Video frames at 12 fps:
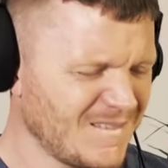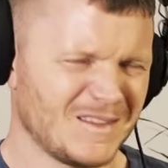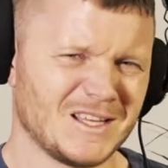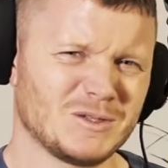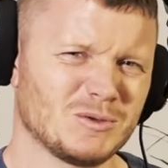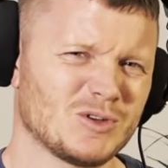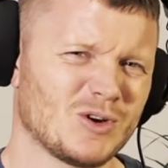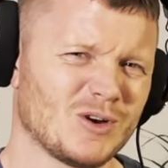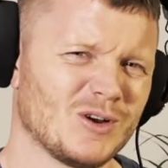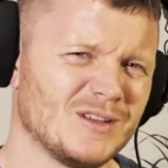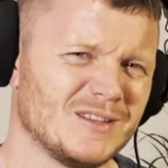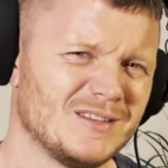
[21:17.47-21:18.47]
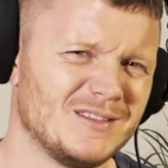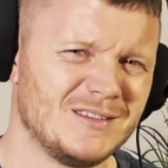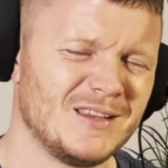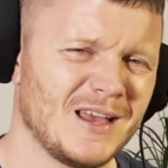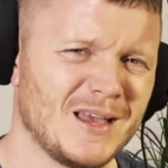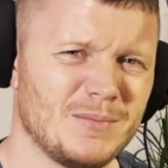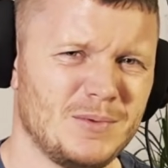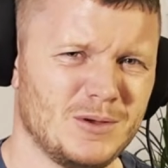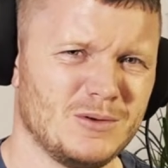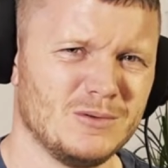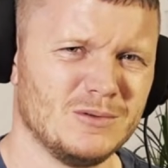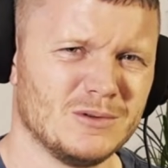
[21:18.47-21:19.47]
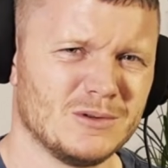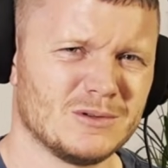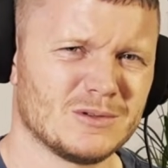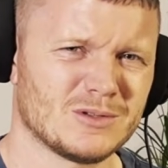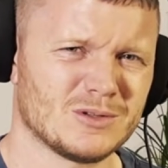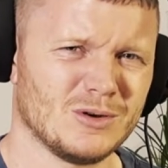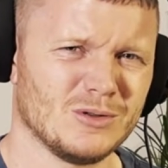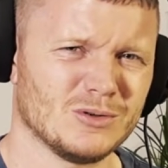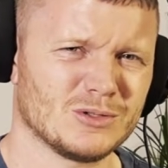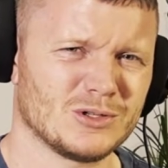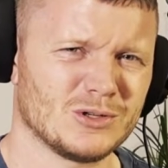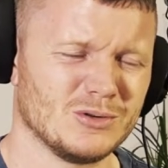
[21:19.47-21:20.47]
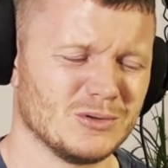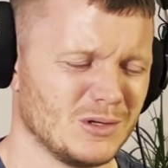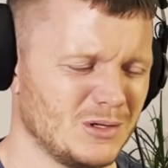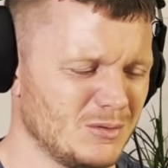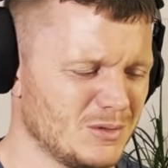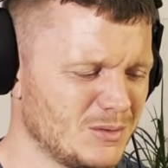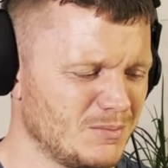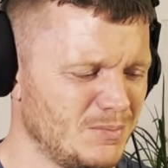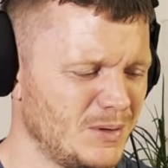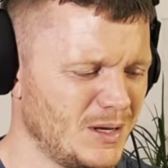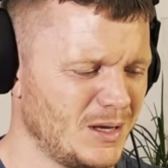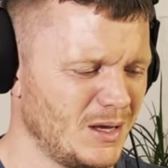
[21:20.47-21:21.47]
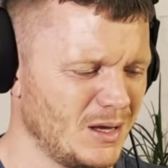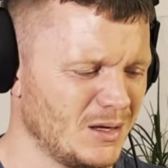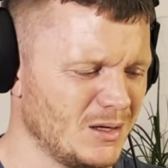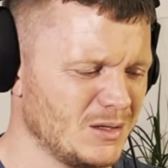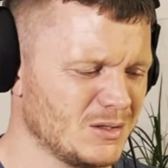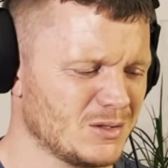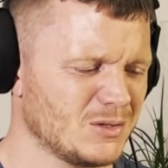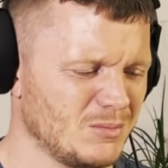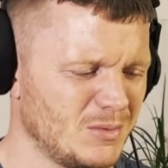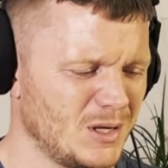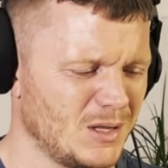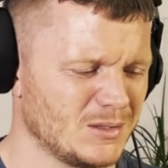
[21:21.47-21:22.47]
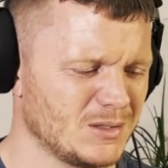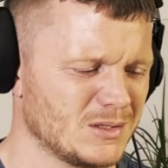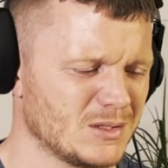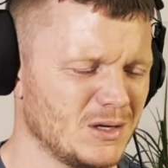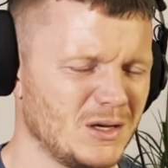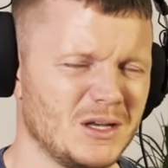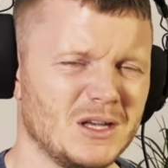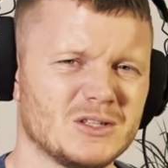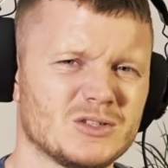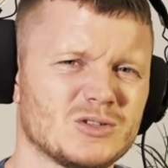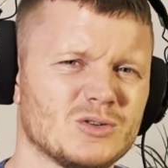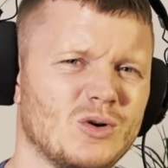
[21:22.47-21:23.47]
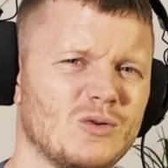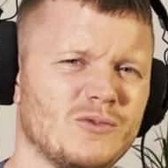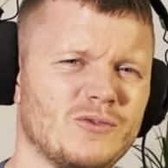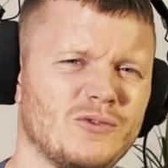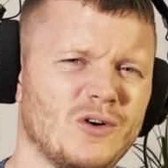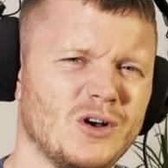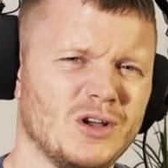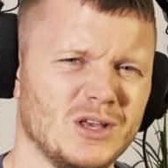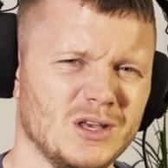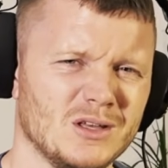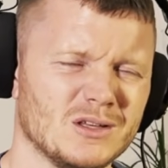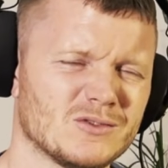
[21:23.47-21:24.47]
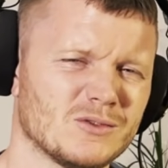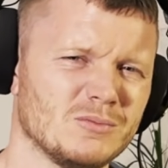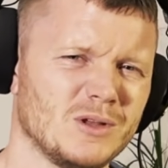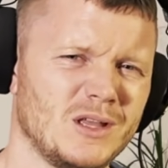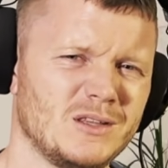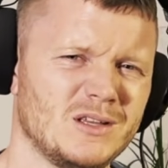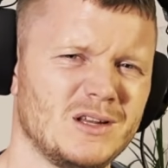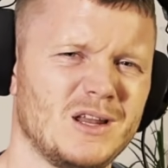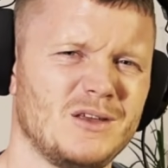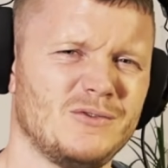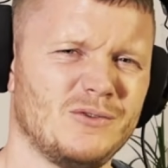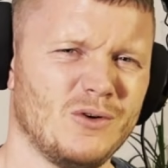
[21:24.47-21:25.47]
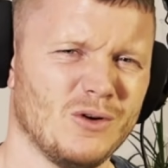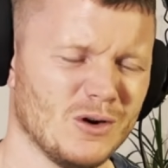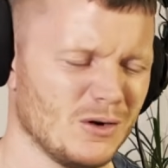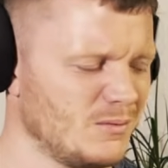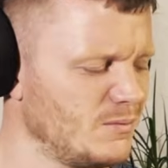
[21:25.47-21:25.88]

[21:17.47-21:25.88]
This was her debut solo tune and it was a big hit. Somebody Else's Guy. It's so funky. It's from 1984.